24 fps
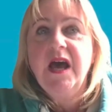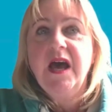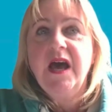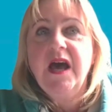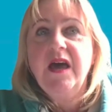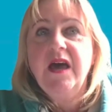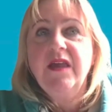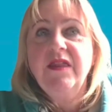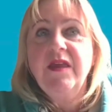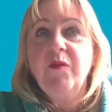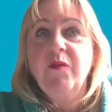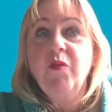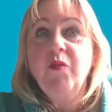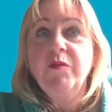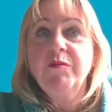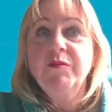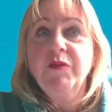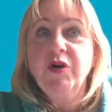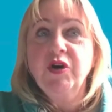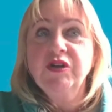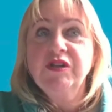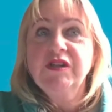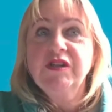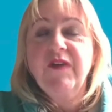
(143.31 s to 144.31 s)
And then what
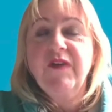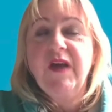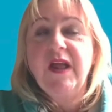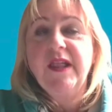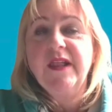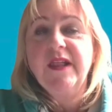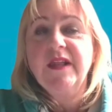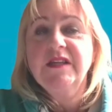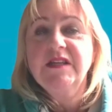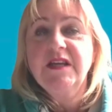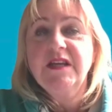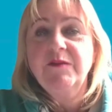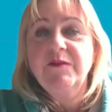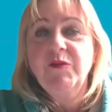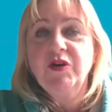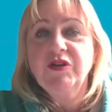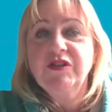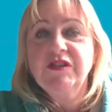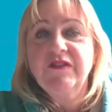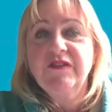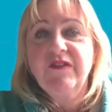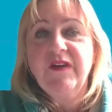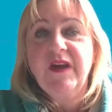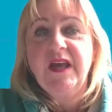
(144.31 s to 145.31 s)
motivates and
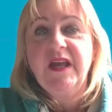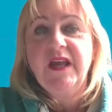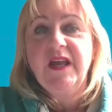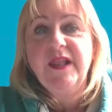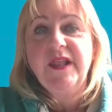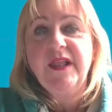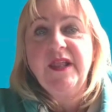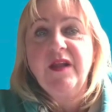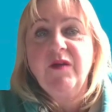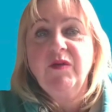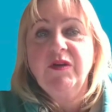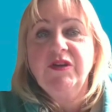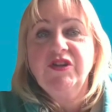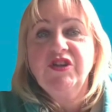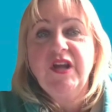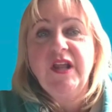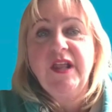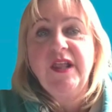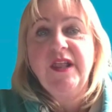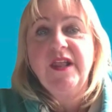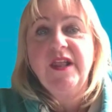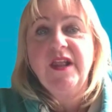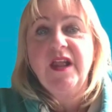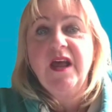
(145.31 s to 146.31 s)
demotivates, which
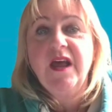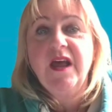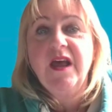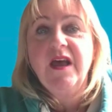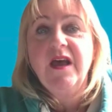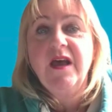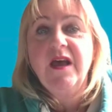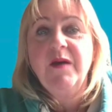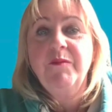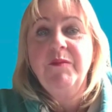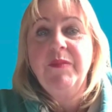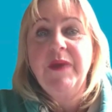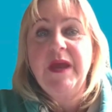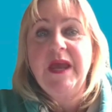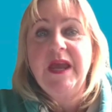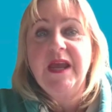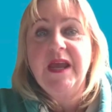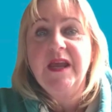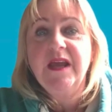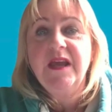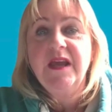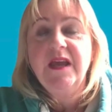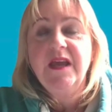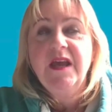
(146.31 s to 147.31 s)
is a
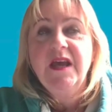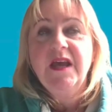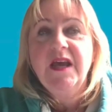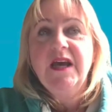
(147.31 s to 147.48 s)
big